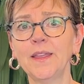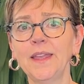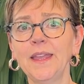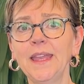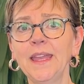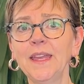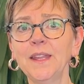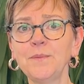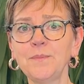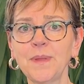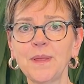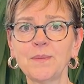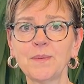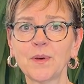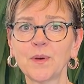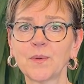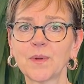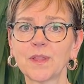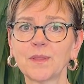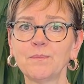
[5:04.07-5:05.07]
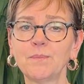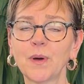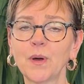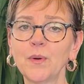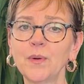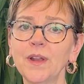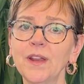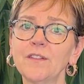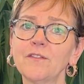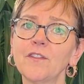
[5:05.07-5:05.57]
In people with
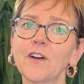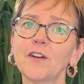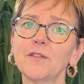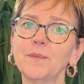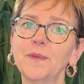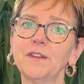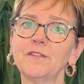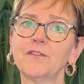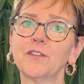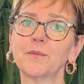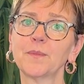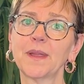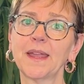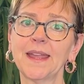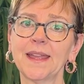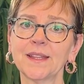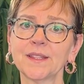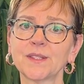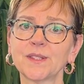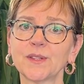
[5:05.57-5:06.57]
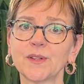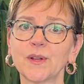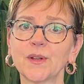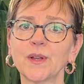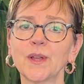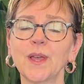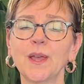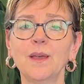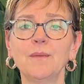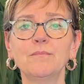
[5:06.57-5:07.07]
bone involvement from cancer,
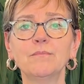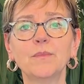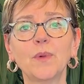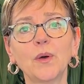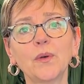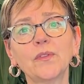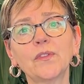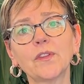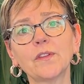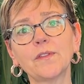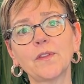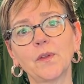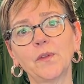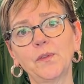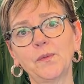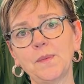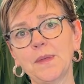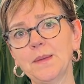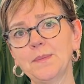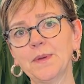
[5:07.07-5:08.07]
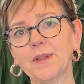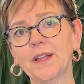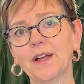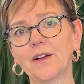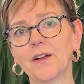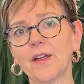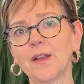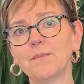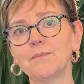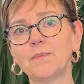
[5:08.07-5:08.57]
most of those people
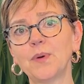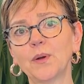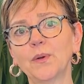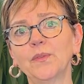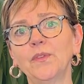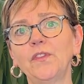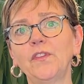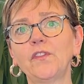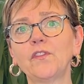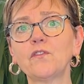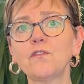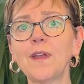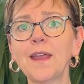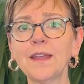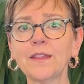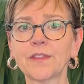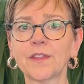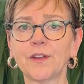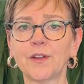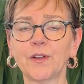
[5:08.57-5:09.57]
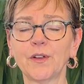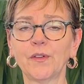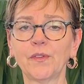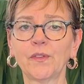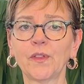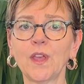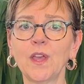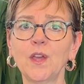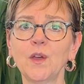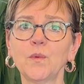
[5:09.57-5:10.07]
are on bone
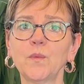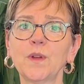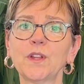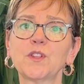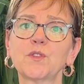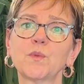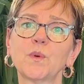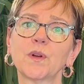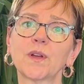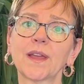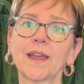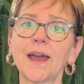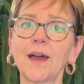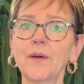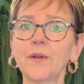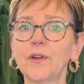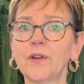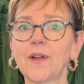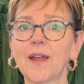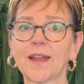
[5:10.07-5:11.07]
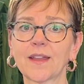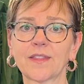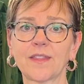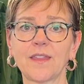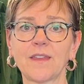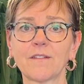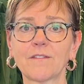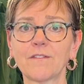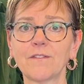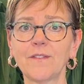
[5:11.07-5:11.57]
strengtheners, which will counteract
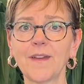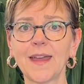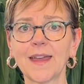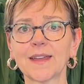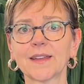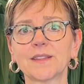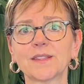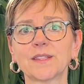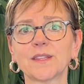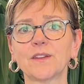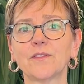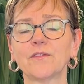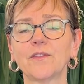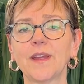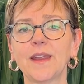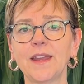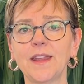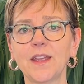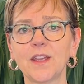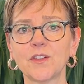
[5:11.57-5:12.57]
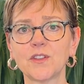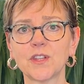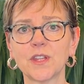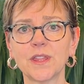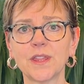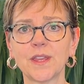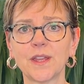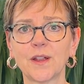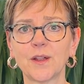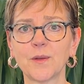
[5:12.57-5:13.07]
the effects of
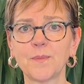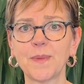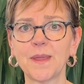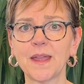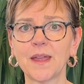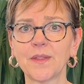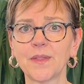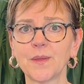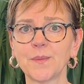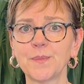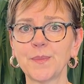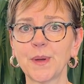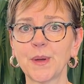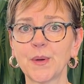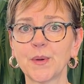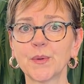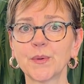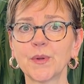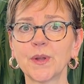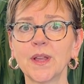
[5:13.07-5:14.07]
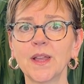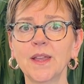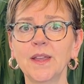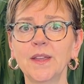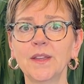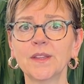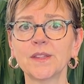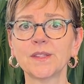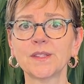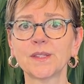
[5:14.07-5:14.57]
radiation therapy on the bone.
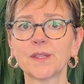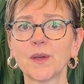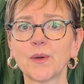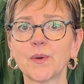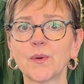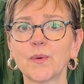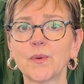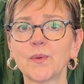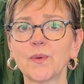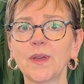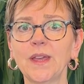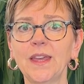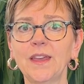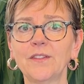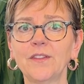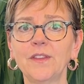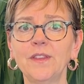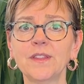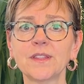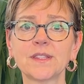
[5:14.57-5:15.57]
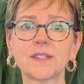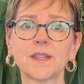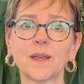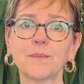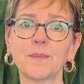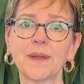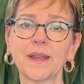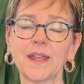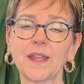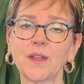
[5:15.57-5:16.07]
So, in
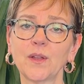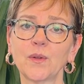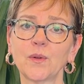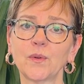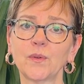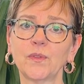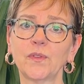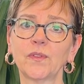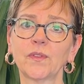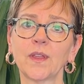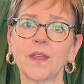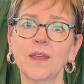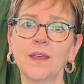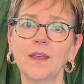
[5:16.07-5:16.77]
somebody who's